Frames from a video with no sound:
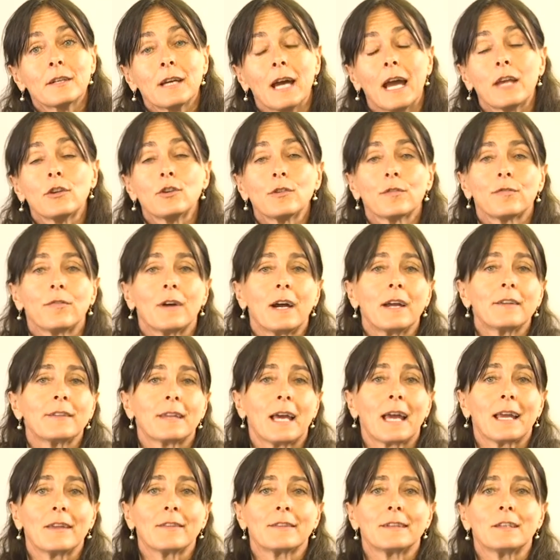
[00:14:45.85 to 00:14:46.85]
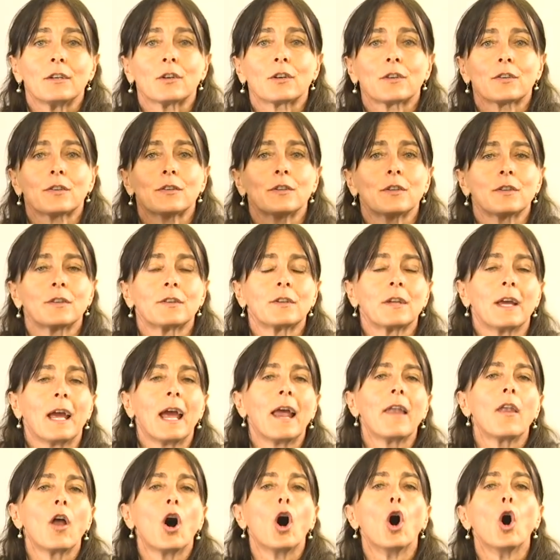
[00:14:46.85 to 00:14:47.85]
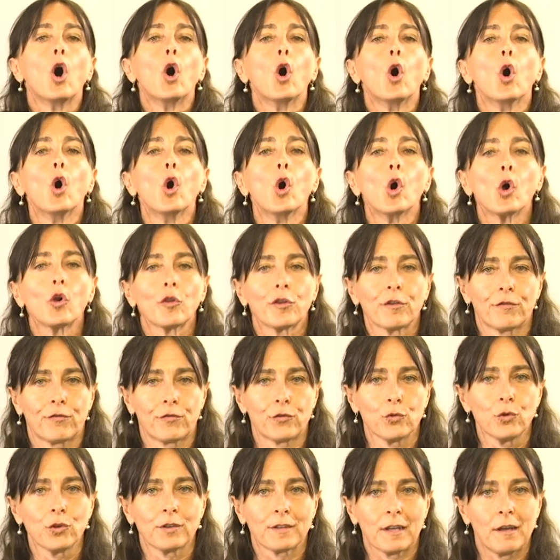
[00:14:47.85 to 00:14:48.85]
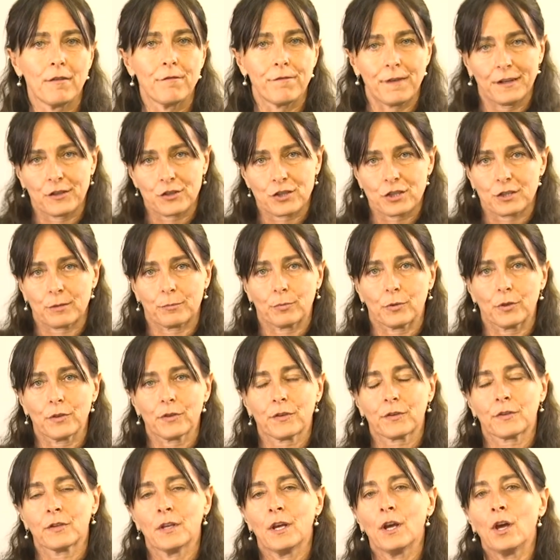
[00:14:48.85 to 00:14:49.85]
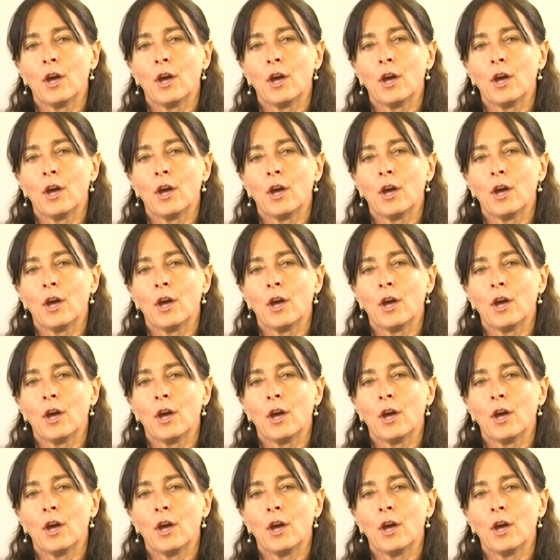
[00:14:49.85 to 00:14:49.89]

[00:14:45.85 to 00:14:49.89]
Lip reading: and you find antioxidants in all the fruit and vegetables.